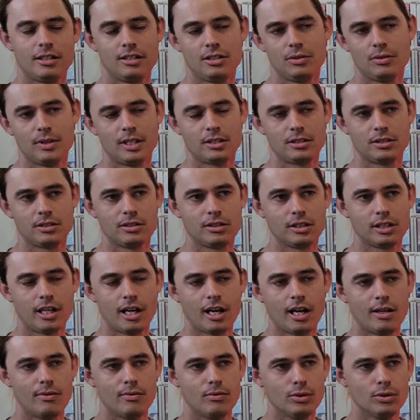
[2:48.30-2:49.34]
US dollar
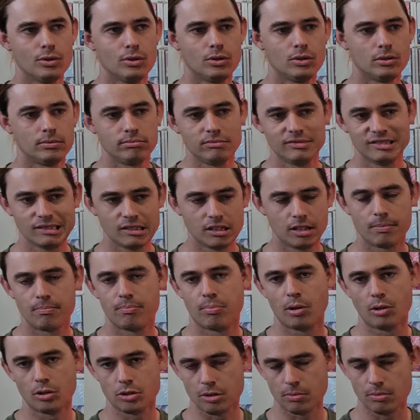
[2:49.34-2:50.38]
card raw?
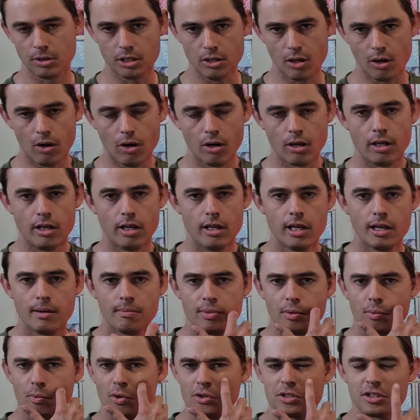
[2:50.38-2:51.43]
Possibly not.
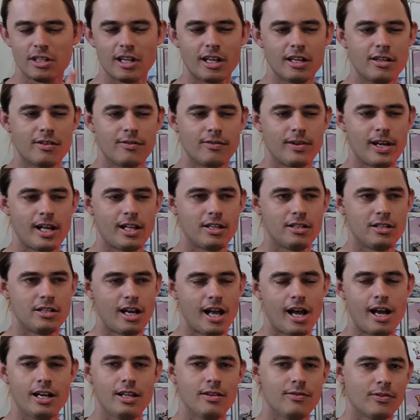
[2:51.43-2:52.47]
But was it undervalued
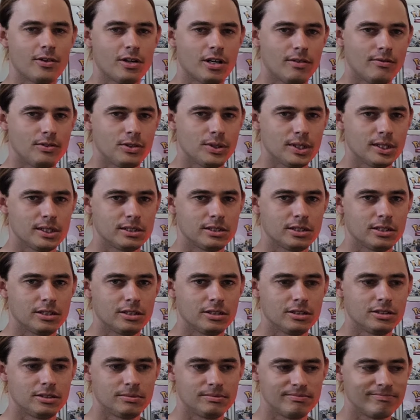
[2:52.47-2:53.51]
at $85
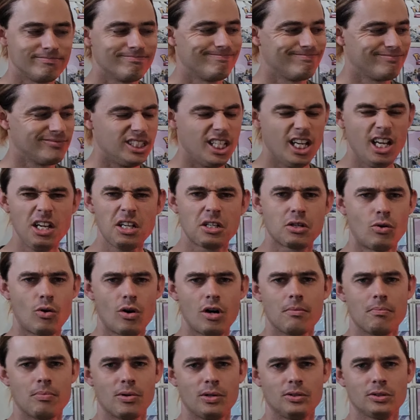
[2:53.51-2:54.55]
US? Yeah,
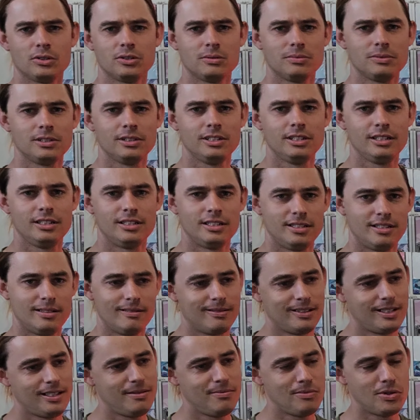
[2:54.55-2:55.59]
quite possibly.
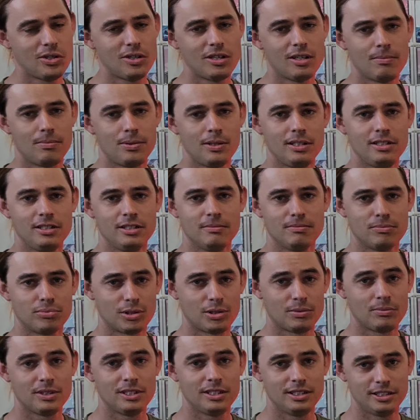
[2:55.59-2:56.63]
In my opinion,
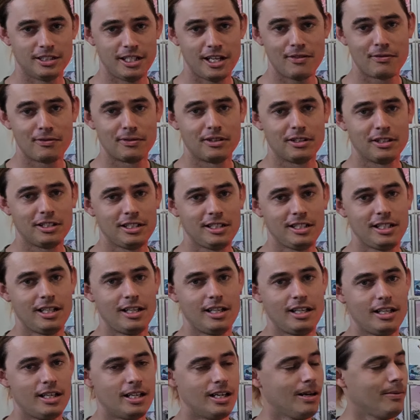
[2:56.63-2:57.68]
probably definitely.
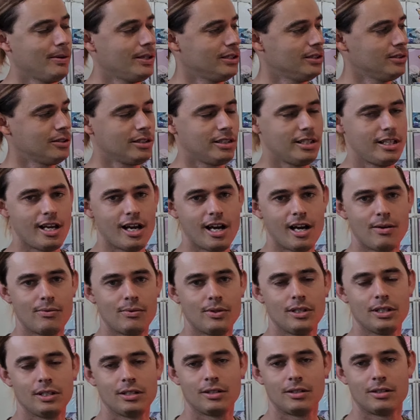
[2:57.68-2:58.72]
I mean, look at the
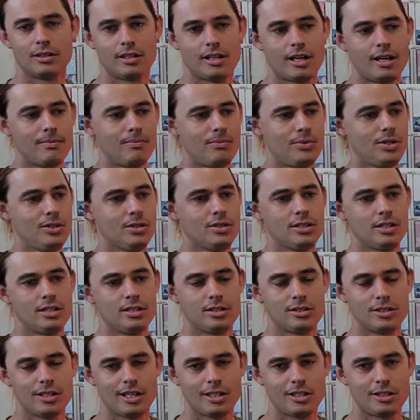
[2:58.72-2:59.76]
artwork on it. Umbreon
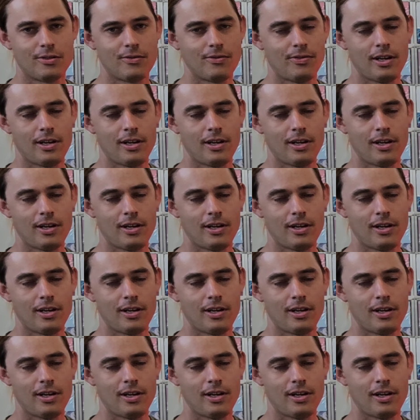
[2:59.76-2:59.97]
is such a